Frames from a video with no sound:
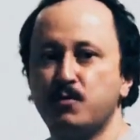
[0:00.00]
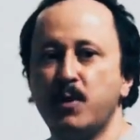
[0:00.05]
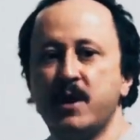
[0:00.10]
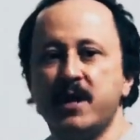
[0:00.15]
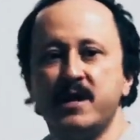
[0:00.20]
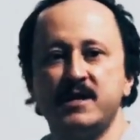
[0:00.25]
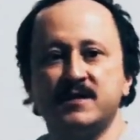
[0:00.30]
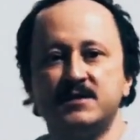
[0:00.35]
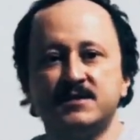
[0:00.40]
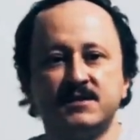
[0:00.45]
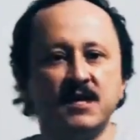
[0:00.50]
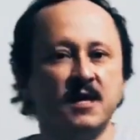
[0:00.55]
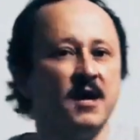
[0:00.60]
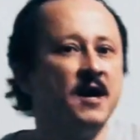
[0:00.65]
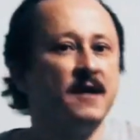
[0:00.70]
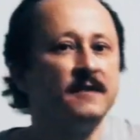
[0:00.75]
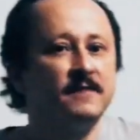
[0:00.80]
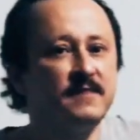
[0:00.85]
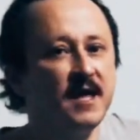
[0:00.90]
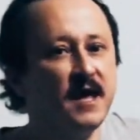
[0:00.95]
ways,
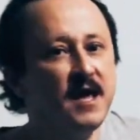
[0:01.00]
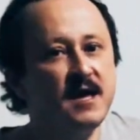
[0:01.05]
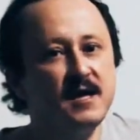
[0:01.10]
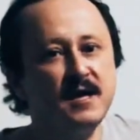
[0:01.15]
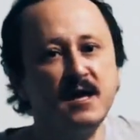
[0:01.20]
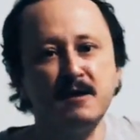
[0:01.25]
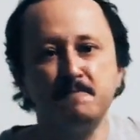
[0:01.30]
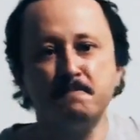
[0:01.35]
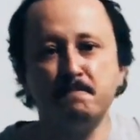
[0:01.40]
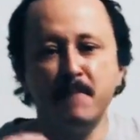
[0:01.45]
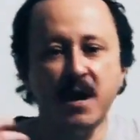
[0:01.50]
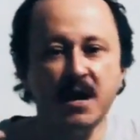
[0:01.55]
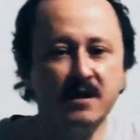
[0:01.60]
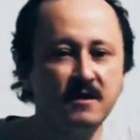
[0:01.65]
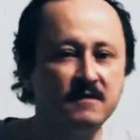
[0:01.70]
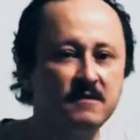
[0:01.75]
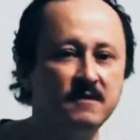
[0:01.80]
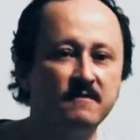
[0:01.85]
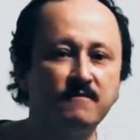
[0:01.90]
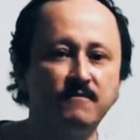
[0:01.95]
taking
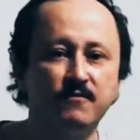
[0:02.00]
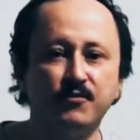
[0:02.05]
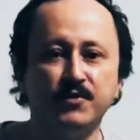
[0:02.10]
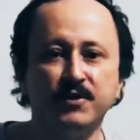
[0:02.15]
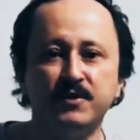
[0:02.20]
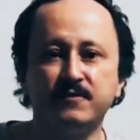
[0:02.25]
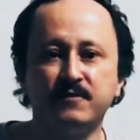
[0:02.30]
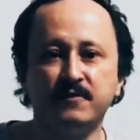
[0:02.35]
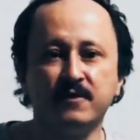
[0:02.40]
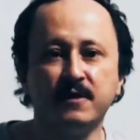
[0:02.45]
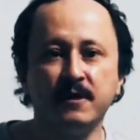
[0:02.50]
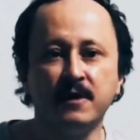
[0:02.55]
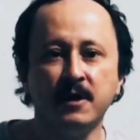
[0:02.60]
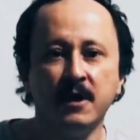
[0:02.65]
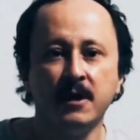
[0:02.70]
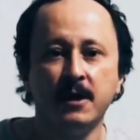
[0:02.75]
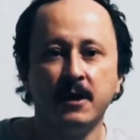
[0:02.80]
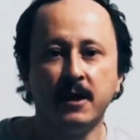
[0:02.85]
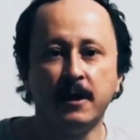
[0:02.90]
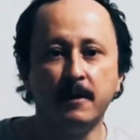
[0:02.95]
many different
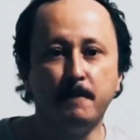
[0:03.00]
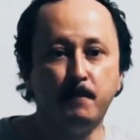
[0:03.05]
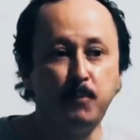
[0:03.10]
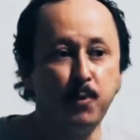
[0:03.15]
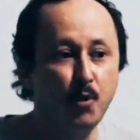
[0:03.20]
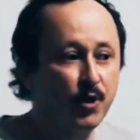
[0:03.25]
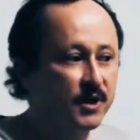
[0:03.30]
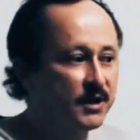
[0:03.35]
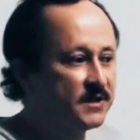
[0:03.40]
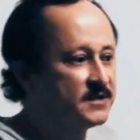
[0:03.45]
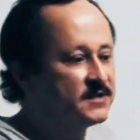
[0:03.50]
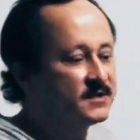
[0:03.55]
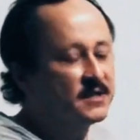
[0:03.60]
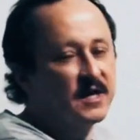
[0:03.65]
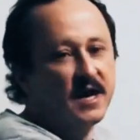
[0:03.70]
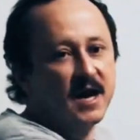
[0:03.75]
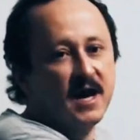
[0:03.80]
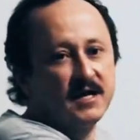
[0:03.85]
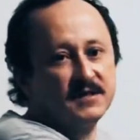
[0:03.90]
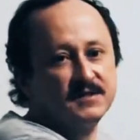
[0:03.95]
points
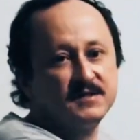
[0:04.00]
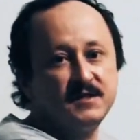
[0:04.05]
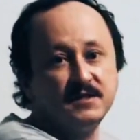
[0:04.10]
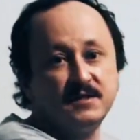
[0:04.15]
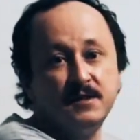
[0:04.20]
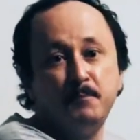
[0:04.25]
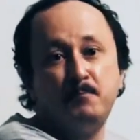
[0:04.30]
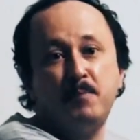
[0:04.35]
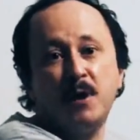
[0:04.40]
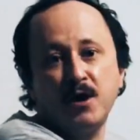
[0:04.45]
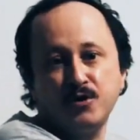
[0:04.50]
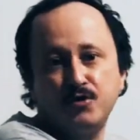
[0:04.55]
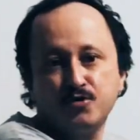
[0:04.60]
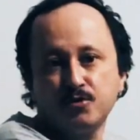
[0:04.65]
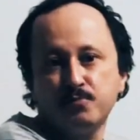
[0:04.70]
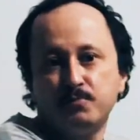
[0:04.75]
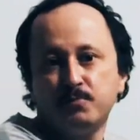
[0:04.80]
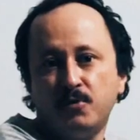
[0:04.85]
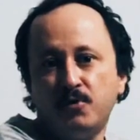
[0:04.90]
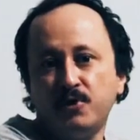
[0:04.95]
as the
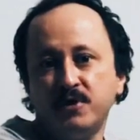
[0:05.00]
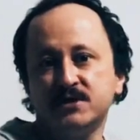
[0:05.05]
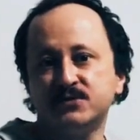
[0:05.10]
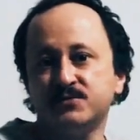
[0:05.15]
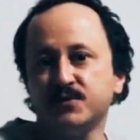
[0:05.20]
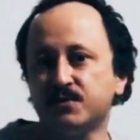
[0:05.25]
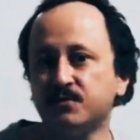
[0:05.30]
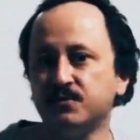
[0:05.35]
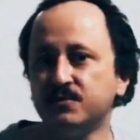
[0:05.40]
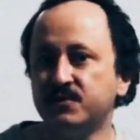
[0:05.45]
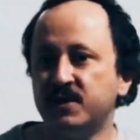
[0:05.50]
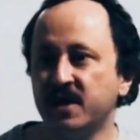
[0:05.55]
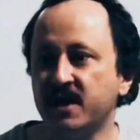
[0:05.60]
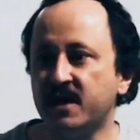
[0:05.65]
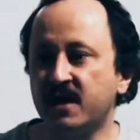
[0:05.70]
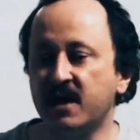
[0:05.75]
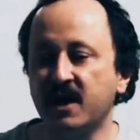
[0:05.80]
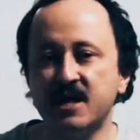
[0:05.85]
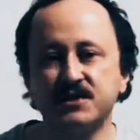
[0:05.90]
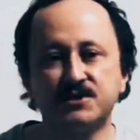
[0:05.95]
departure points. We could
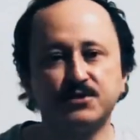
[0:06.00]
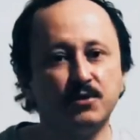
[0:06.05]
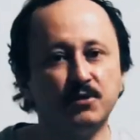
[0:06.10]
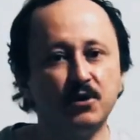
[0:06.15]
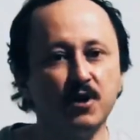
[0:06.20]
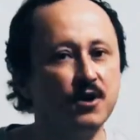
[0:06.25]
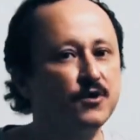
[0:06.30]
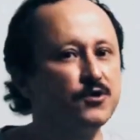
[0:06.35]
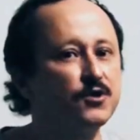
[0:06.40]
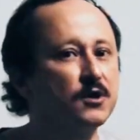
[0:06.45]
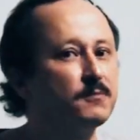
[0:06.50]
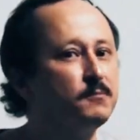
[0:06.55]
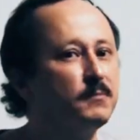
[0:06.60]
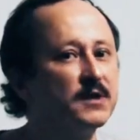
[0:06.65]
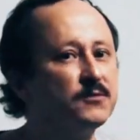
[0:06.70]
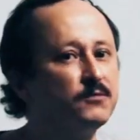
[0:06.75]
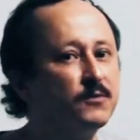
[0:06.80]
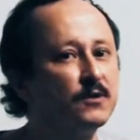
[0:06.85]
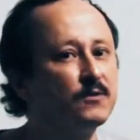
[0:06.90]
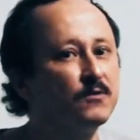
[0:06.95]
take classical logic,
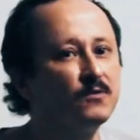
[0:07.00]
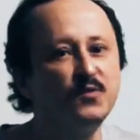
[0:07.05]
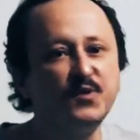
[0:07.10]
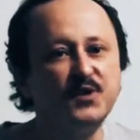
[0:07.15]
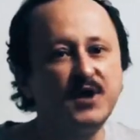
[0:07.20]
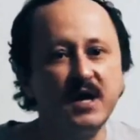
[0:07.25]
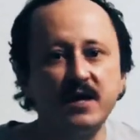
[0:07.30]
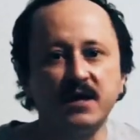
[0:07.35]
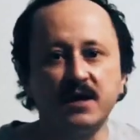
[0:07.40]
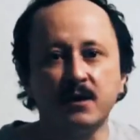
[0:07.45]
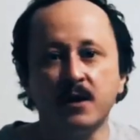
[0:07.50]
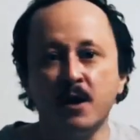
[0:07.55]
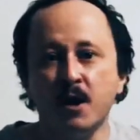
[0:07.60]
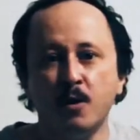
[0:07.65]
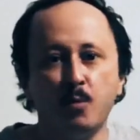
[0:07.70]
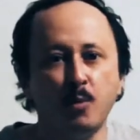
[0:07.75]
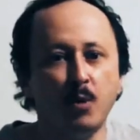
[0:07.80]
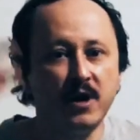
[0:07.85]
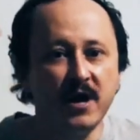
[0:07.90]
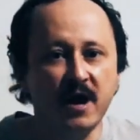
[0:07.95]
but we could take
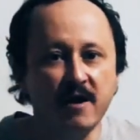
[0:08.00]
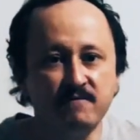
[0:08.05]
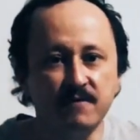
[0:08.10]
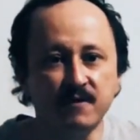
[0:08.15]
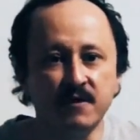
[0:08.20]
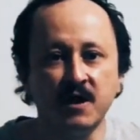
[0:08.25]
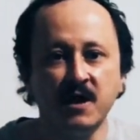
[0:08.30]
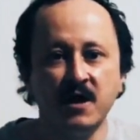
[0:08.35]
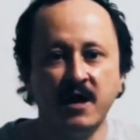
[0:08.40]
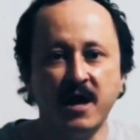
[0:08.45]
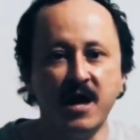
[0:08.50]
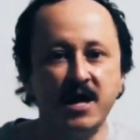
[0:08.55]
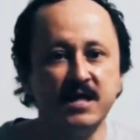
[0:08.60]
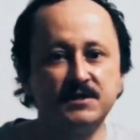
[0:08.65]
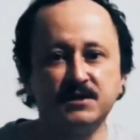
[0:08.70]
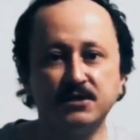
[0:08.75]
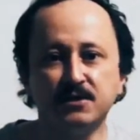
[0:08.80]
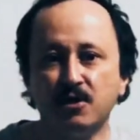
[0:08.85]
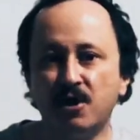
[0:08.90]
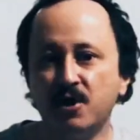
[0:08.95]
whatever,
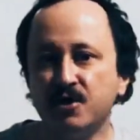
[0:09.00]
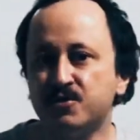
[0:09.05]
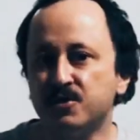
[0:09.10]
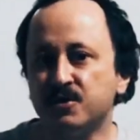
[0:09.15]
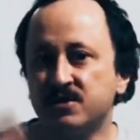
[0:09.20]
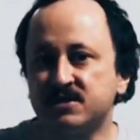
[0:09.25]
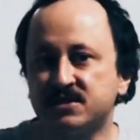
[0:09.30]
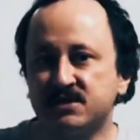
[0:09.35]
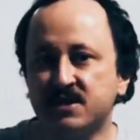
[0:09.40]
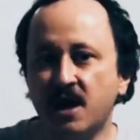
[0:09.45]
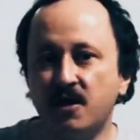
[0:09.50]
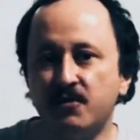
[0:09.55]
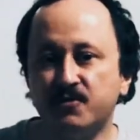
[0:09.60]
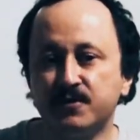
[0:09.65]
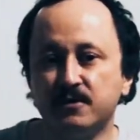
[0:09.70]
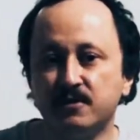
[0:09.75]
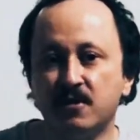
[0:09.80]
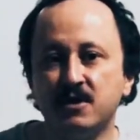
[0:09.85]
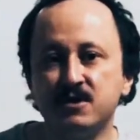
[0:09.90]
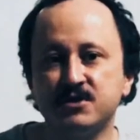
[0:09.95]
anti-logics,
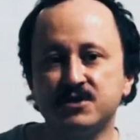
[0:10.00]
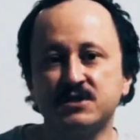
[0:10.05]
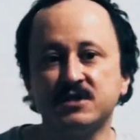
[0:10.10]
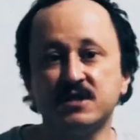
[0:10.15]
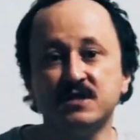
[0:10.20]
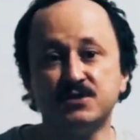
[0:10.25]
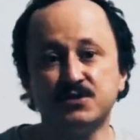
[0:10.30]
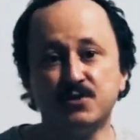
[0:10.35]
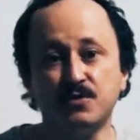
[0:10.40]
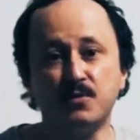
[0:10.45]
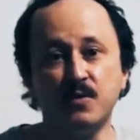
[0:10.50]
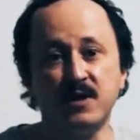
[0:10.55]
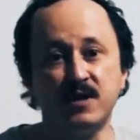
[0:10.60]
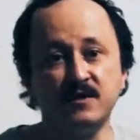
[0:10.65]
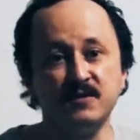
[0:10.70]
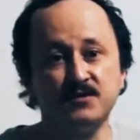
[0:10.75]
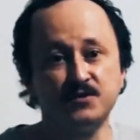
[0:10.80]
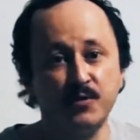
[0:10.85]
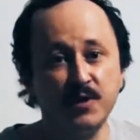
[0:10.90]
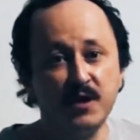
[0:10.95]
counter-logics, and so
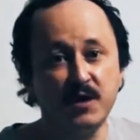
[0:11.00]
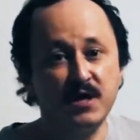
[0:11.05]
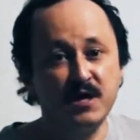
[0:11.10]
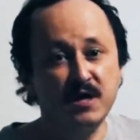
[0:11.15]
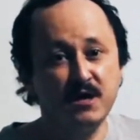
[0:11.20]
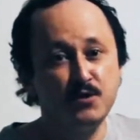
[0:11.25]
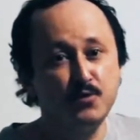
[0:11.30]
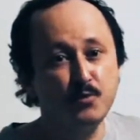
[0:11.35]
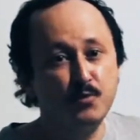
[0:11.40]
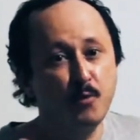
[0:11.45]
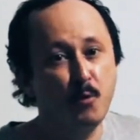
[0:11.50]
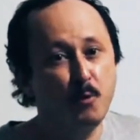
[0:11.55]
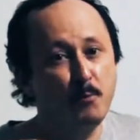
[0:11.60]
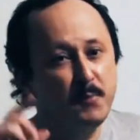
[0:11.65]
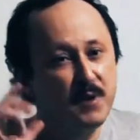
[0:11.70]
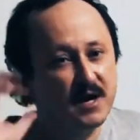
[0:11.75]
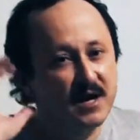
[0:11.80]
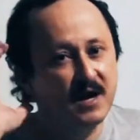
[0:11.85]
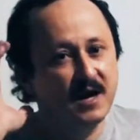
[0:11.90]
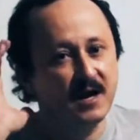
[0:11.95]
on. So you will
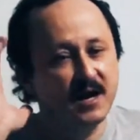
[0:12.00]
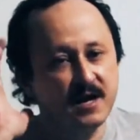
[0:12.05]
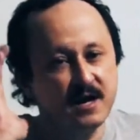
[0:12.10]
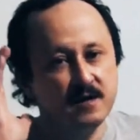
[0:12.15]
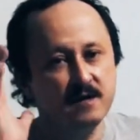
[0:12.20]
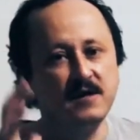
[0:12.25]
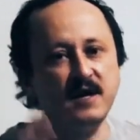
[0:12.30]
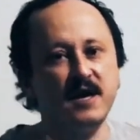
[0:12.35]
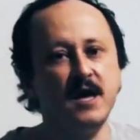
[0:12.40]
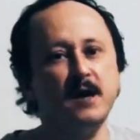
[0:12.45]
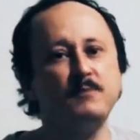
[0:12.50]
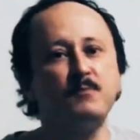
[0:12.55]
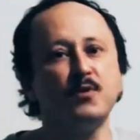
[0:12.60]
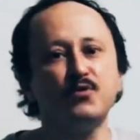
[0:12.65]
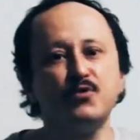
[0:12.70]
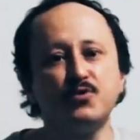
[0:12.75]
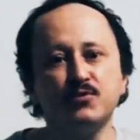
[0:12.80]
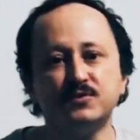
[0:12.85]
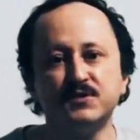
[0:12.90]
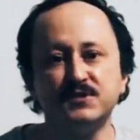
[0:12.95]
be clearly
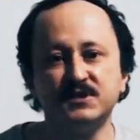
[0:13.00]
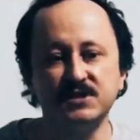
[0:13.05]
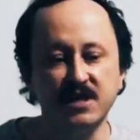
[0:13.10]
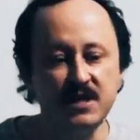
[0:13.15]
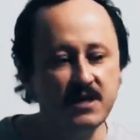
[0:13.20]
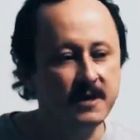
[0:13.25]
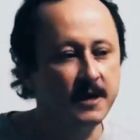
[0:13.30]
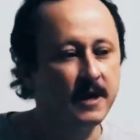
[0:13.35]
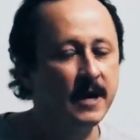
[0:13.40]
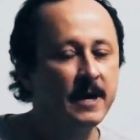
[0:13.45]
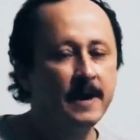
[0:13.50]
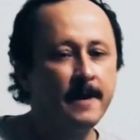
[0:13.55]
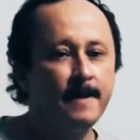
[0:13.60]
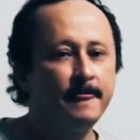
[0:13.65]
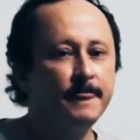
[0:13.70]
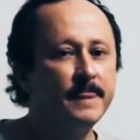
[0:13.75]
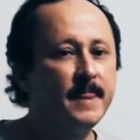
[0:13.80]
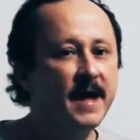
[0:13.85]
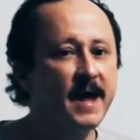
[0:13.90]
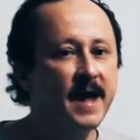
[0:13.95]
able to see
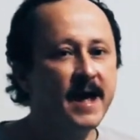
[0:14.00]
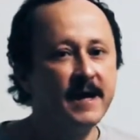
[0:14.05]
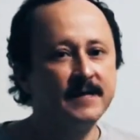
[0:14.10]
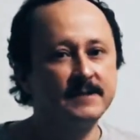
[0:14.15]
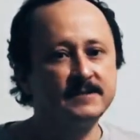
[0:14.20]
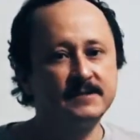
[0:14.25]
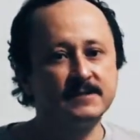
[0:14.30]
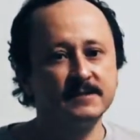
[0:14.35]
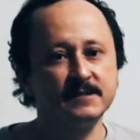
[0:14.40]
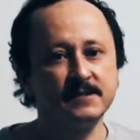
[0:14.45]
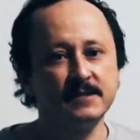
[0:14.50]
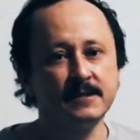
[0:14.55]
that